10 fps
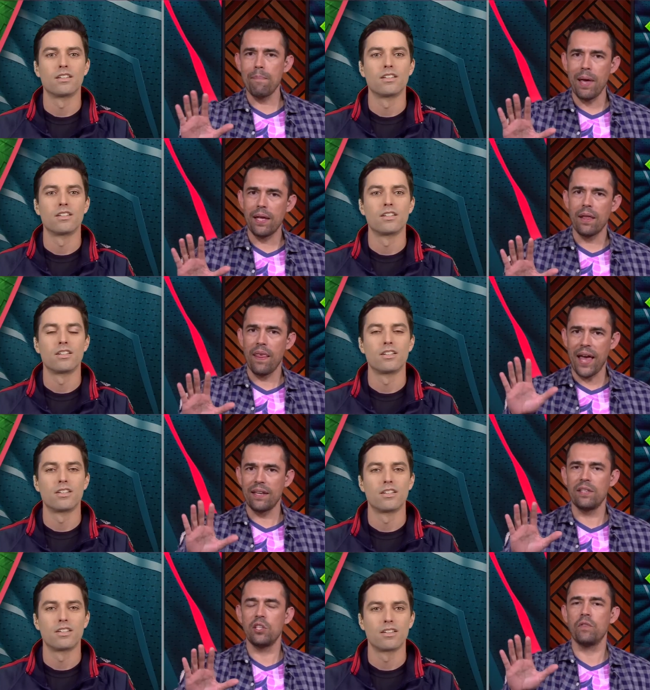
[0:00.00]
Speaker 1: make that
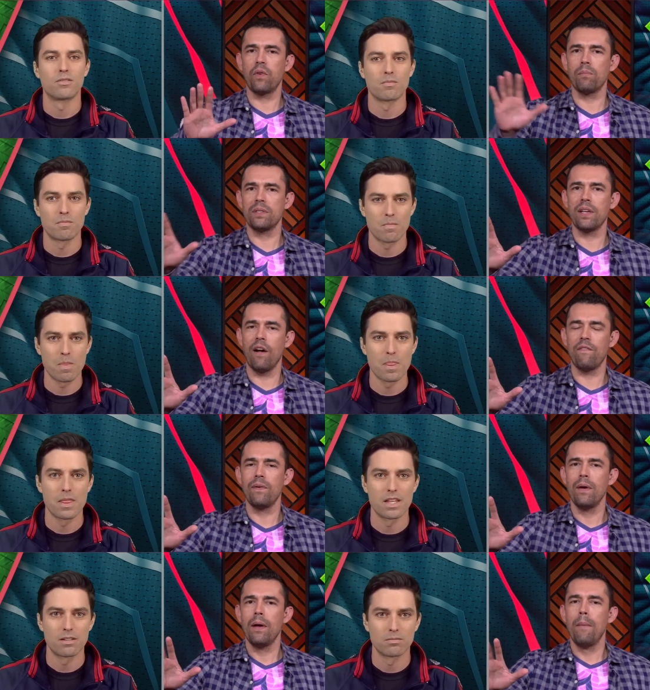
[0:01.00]
decision for himself,
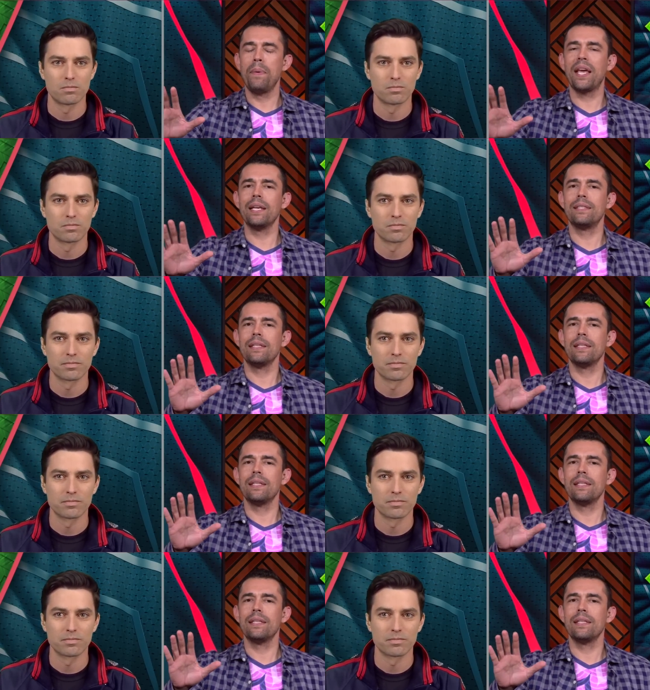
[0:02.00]
because